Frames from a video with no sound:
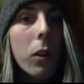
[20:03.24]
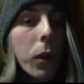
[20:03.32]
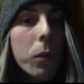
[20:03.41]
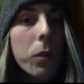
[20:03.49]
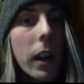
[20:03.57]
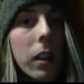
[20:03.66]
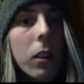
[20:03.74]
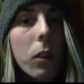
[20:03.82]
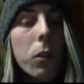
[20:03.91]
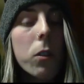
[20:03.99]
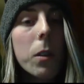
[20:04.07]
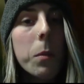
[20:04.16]
for regular
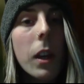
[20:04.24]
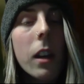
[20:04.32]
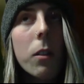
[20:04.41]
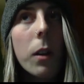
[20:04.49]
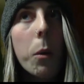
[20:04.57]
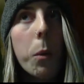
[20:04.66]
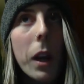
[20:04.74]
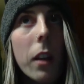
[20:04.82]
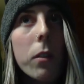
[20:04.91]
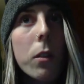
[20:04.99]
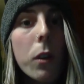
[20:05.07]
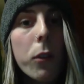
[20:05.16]
streamlined
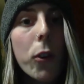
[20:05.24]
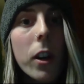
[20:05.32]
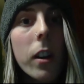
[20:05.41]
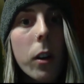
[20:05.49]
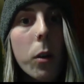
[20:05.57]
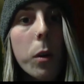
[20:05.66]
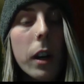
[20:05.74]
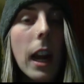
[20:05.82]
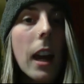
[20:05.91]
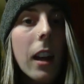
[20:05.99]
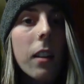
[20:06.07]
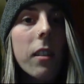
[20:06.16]
waste or for
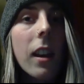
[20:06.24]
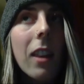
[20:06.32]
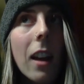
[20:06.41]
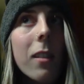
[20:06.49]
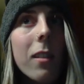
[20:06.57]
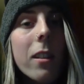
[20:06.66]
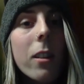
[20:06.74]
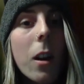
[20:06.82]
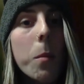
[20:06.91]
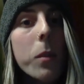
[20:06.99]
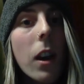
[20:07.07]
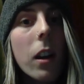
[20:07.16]
organics, like that still
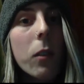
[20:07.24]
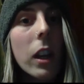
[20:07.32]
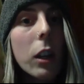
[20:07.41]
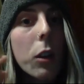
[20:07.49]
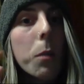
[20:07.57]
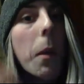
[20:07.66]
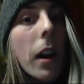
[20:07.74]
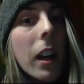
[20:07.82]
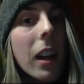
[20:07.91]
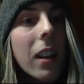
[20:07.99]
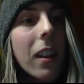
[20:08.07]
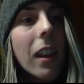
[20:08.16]
comes out of like your
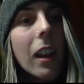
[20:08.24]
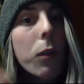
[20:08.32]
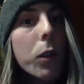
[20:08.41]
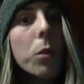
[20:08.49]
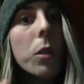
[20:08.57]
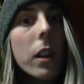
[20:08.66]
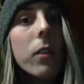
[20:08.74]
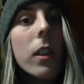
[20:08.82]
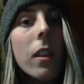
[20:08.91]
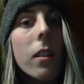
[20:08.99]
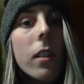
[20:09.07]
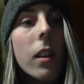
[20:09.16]
money, like if right. you live
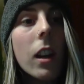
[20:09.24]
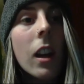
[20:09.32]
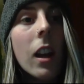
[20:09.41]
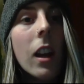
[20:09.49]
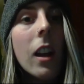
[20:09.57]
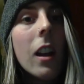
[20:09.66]
in the city.